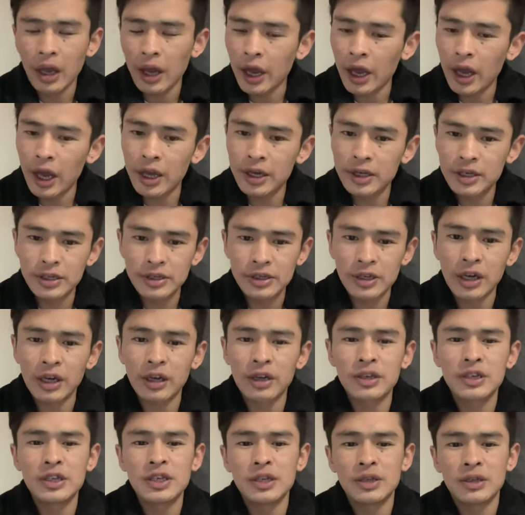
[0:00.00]
and
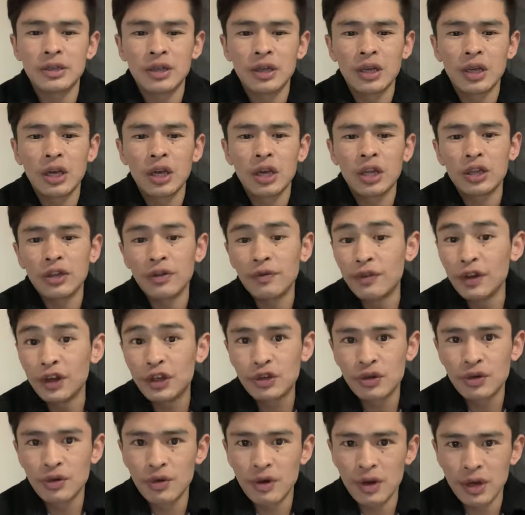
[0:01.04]
targeting the
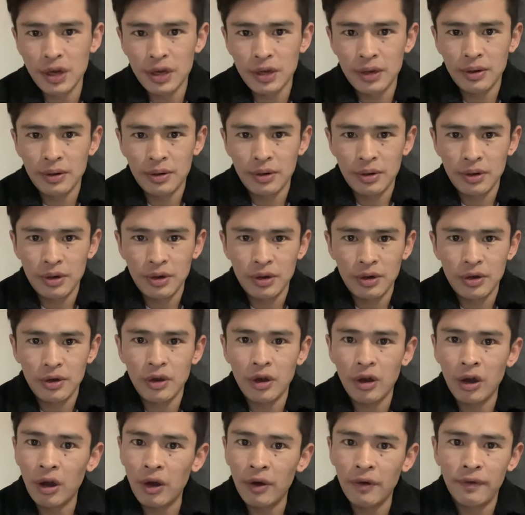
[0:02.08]
victory
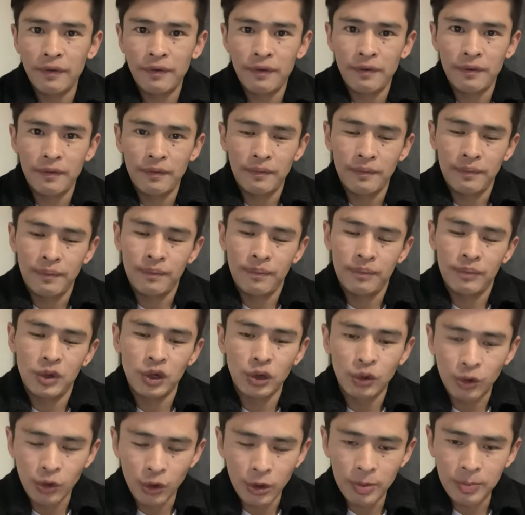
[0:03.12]
of the
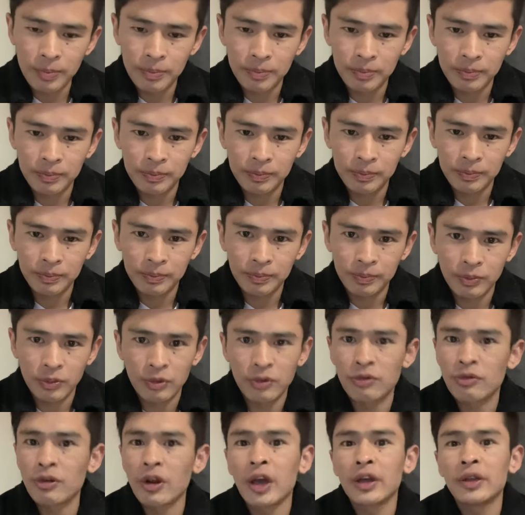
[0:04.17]
group
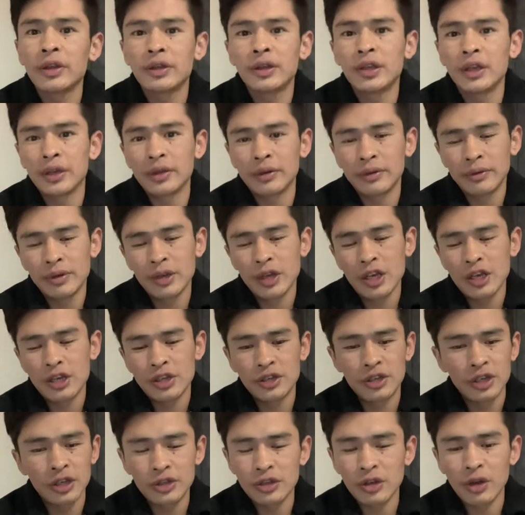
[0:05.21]
rather than
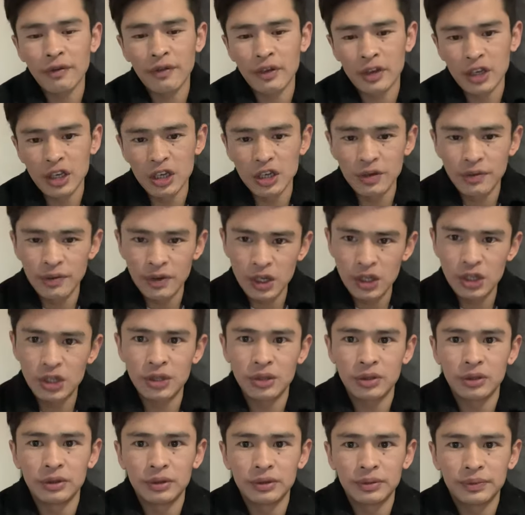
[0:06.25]
just of an
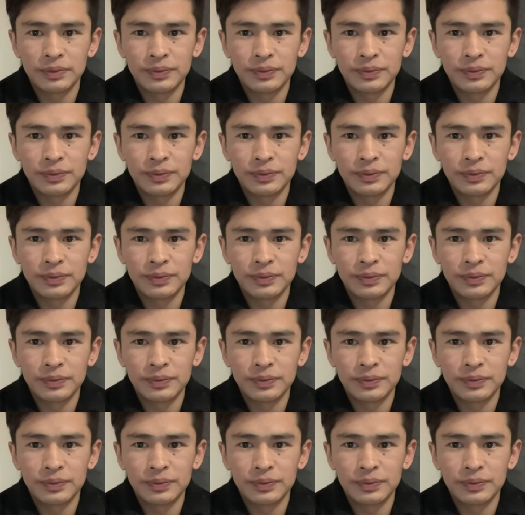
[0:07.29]
individual,